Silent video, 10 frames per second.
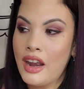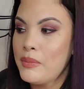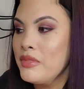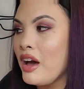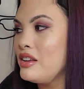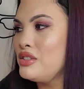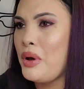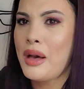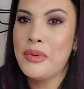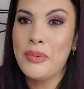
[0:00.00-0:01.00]
I'm not so
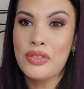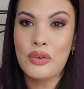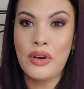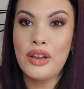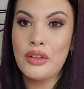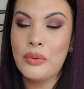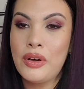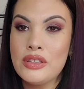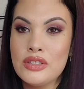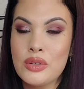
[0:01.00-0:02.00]
happy about the regular
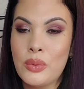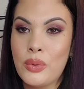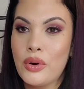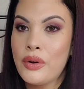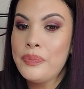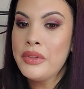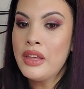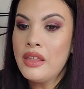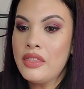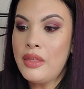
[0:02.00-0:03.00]
ones or
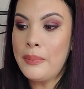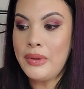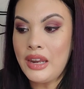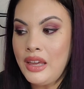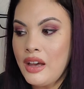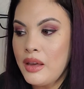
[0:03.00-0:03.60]
the mini.